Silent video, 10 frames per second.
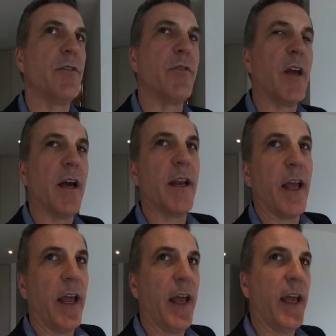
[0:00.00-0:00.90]
You've got
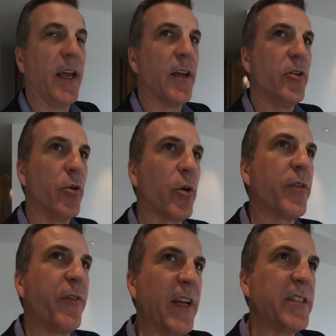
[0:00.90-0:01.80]
a
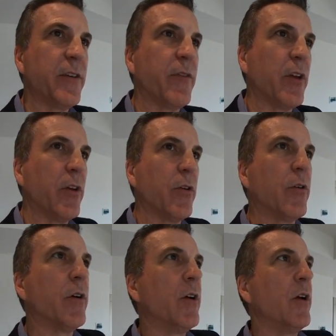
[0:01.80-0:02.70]
north facing
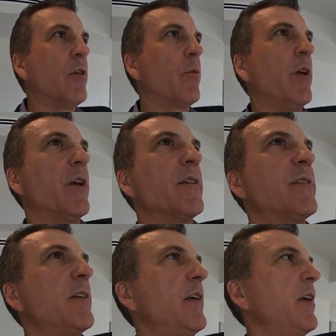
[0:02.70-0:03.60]
view where you can
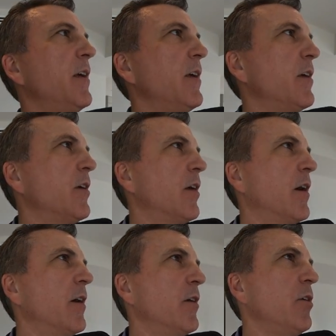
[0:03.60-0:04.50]
see
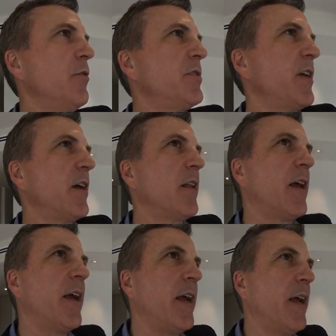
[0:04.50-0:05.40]

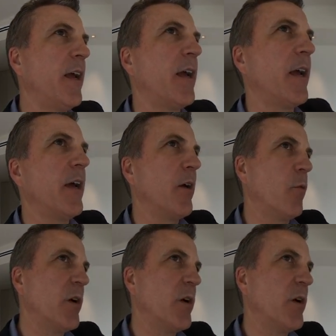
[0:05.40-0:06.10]
UCLA,